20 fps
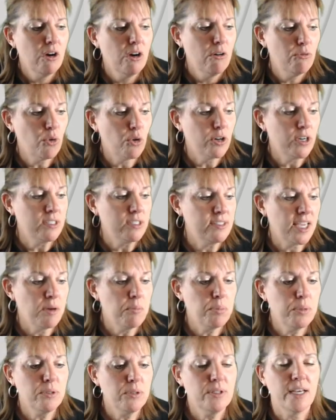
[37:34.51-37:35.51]
For
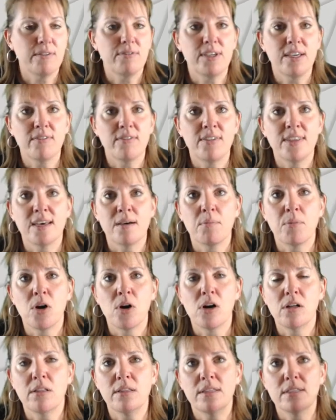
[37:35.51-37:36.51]
example, I've given them
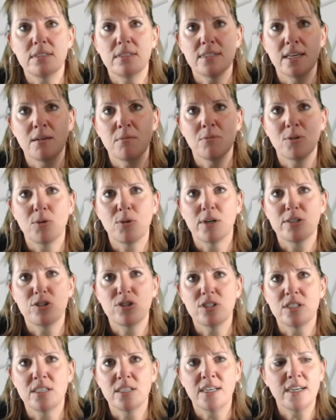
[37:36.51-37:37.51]
all the same
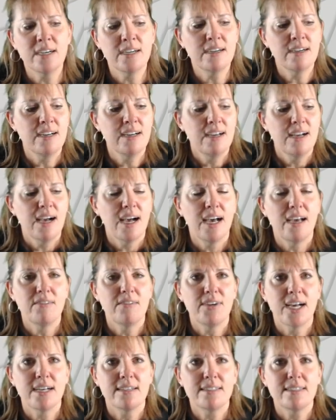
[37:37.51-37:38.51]
questionnaire. I've
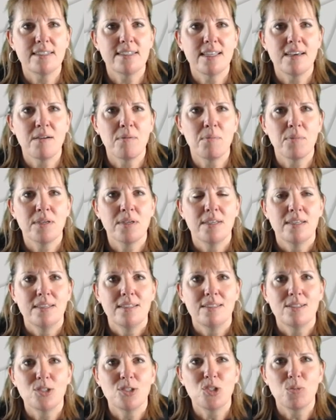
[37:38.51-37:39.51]
asked them
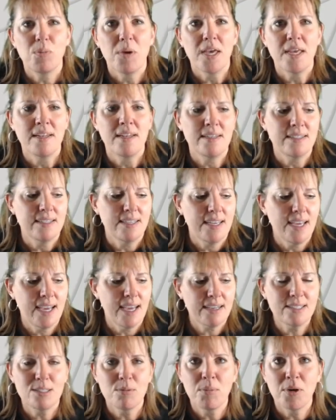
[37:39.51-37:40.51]
to spend
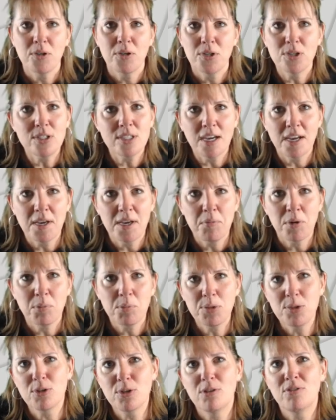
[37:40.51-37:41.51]
X amount of time
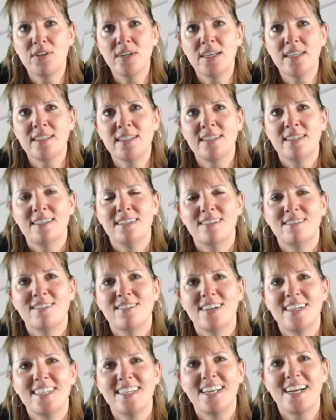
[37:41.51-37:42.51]
observing,
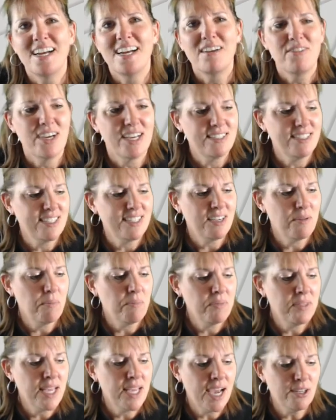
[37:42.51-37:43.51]
right? I've asked
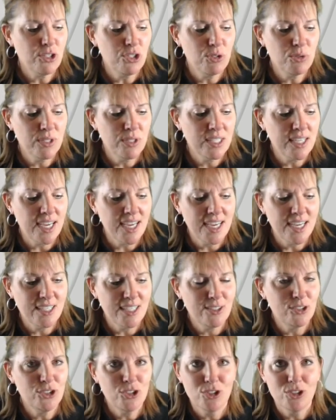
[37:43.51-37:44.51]
them not to
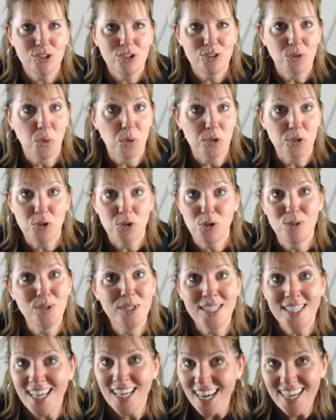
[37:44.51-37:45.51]
engage or to
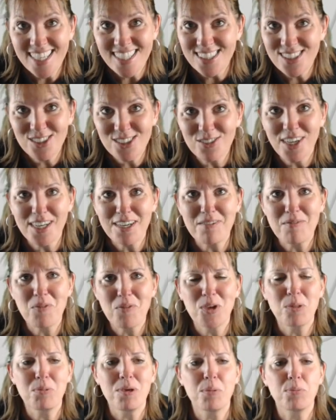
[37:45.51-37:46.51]
engage, right,
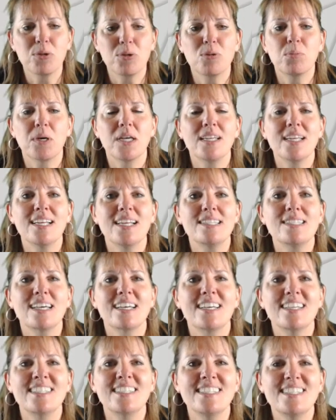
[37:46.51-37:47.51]
with people, but it's a
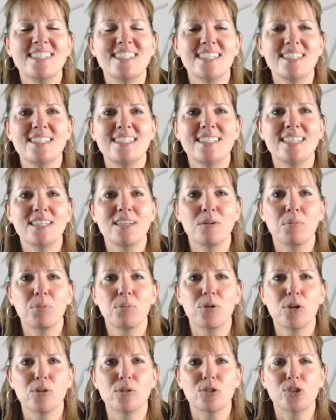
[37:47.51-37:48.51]
consistent
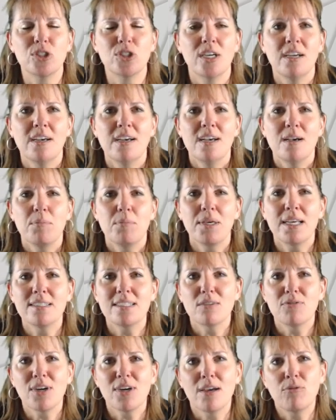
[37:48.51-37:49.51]
approach. Because
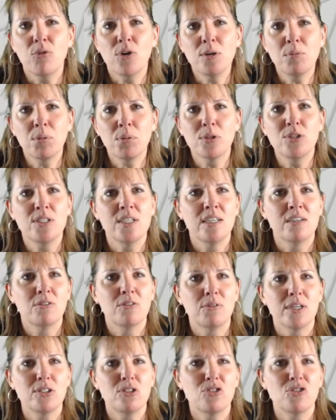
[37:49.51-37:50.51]
if I have one person at a
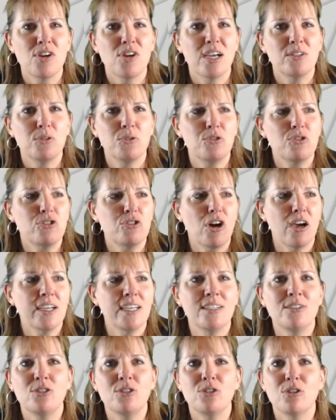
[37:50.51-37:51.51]
restaurant who's
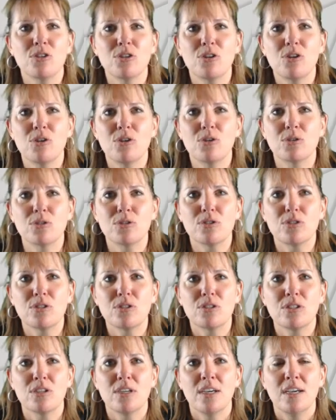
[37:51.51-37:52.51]
talking to the
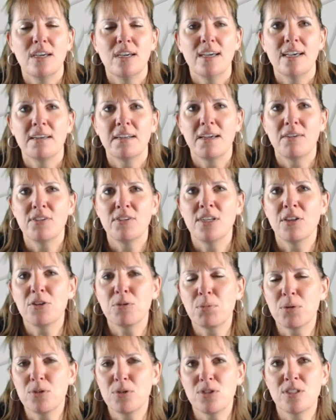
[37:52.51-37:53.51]
host, and I have another
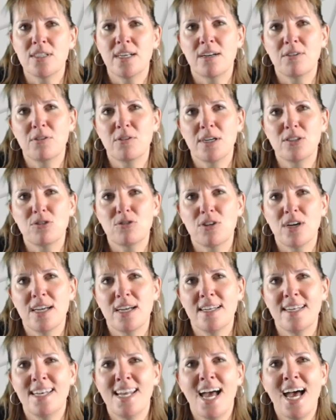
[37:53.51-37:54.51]
person at a restaurant
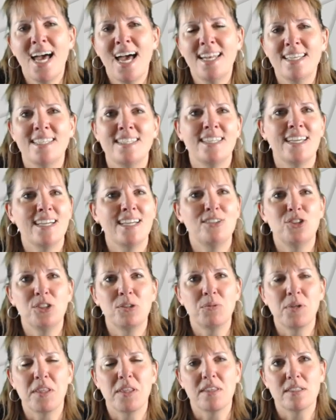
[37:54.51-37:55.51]
not
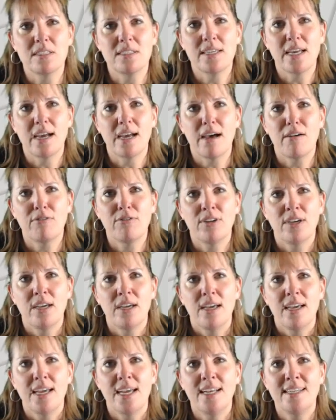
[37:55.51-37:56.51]
engaging with the staff,
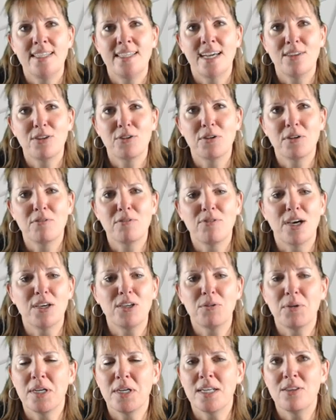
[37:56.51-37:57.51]
and yet they're
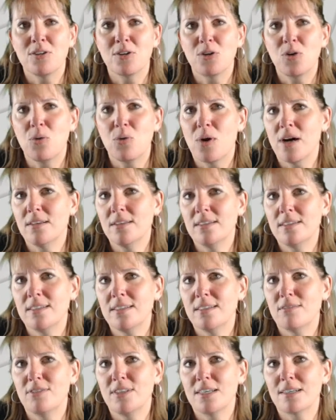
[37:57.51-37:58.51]
evaluating the
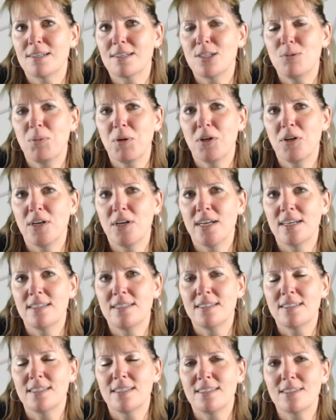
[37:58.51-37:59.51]
quality of the
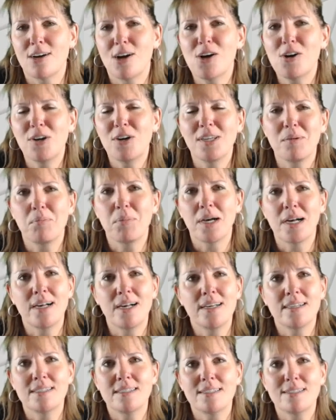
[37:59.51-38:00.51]
experience, it's already
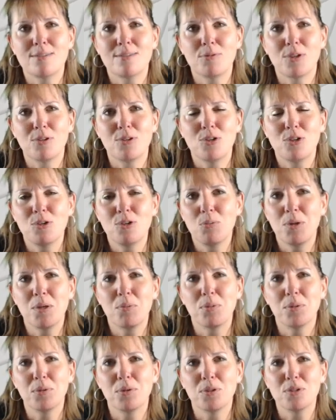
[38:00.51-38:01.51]
biased with two
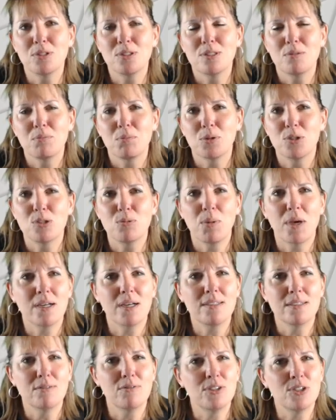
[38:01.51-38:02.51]
people's
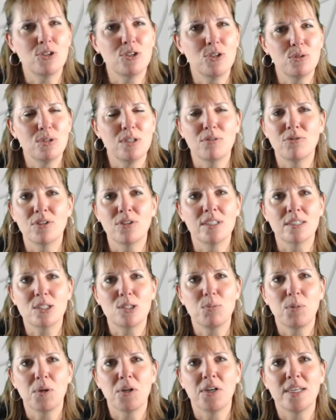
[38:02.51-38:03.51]
perspective and different
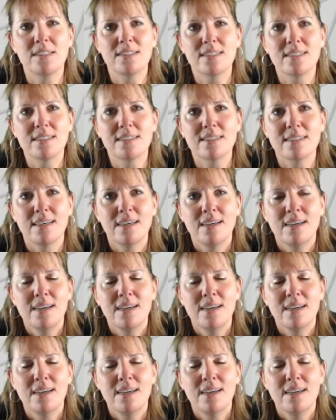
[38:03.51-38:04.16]
experiences.